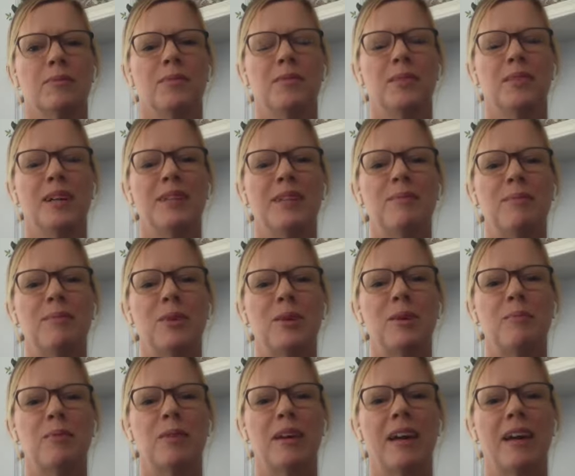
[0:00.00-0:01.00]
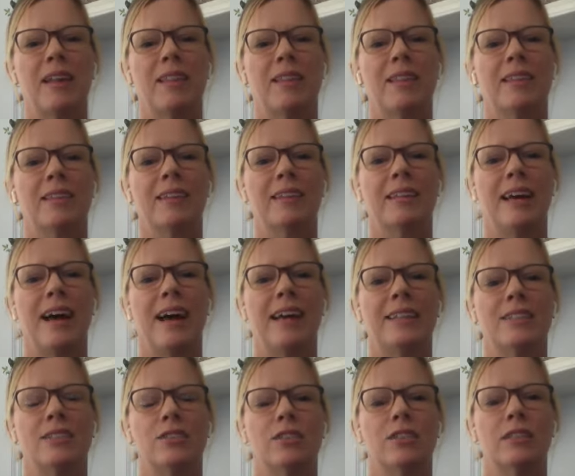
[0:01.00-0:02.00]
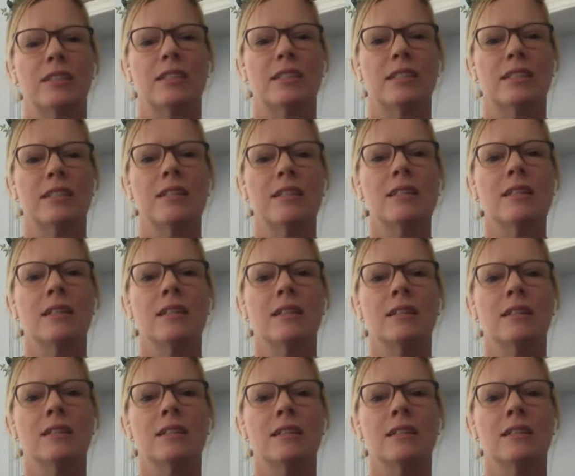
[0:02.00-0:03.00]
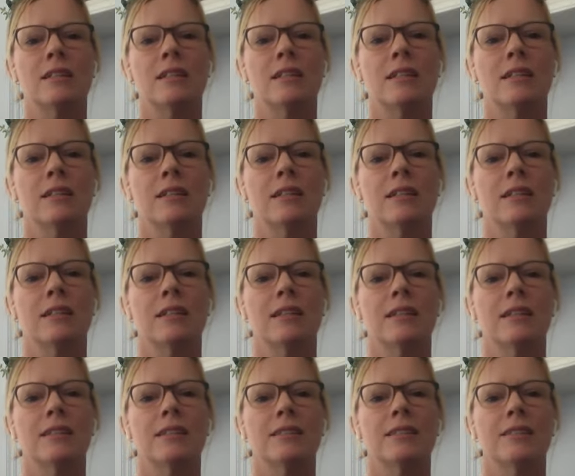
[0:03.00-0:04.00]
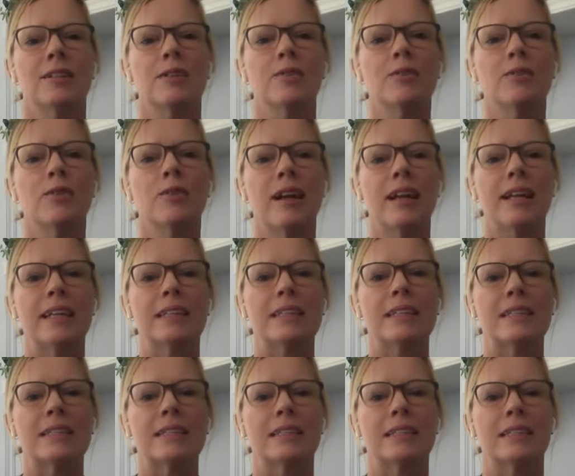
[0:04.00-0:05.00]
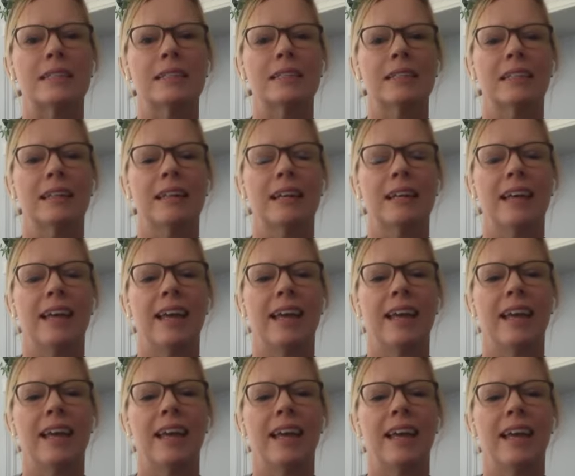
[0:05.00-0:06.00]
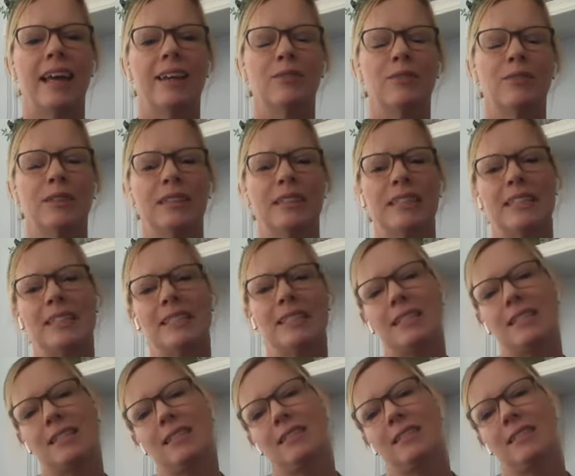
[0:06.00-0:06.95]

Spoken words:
One more breath. Nice, Kristen. So great. And release.